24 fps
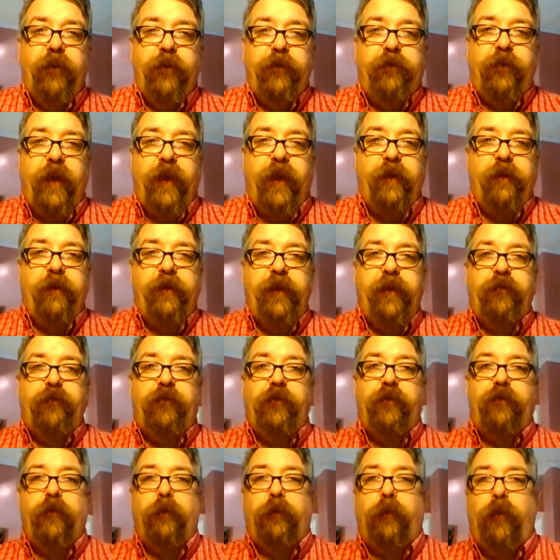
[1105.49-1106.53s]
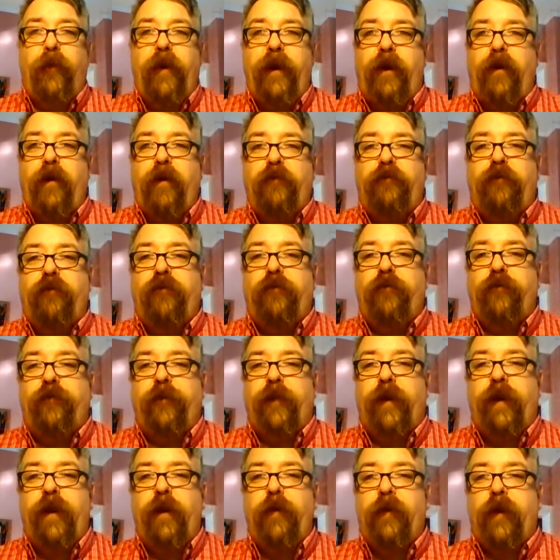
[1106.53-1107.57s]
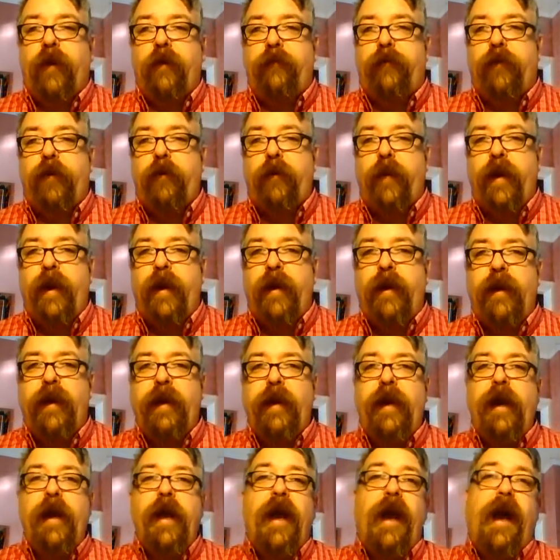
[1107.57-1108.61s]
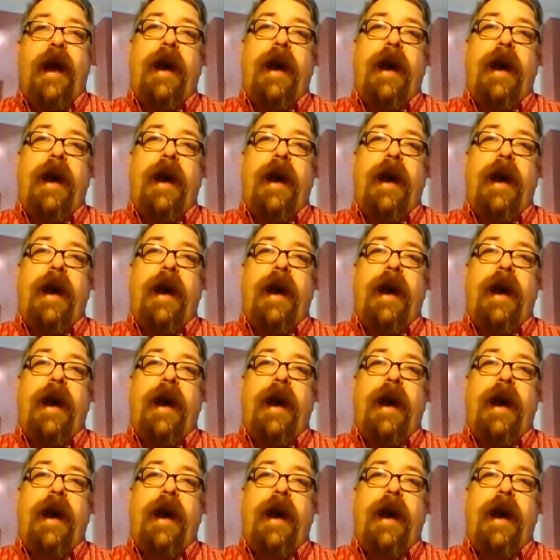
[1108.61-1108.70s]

us a list of the precursors of humanity.